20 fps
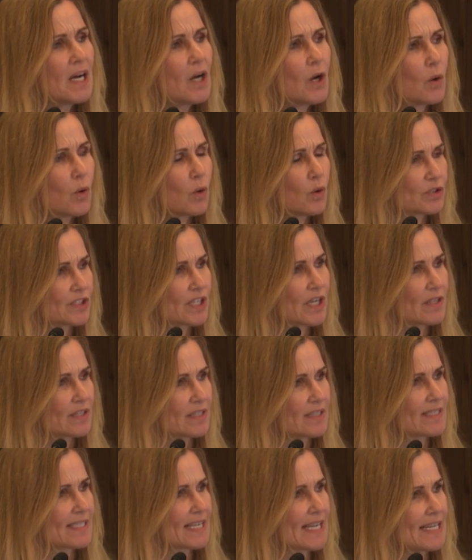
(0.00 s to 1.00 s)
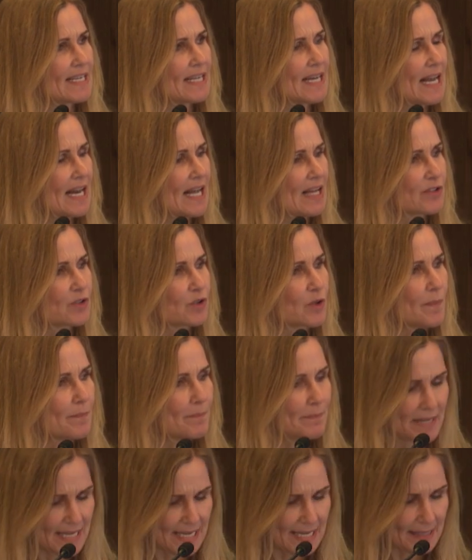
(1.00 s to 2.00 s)
or total skin electron
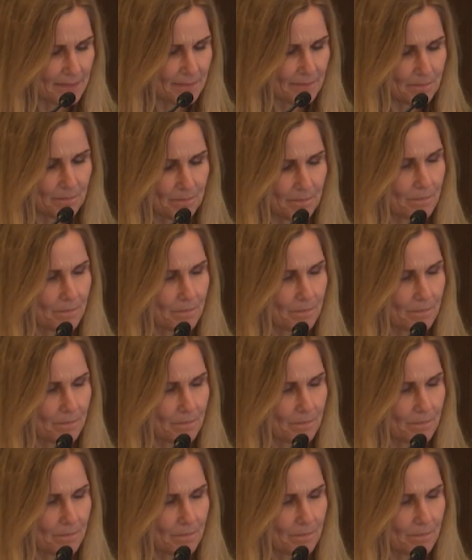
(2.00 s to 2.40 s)
beam.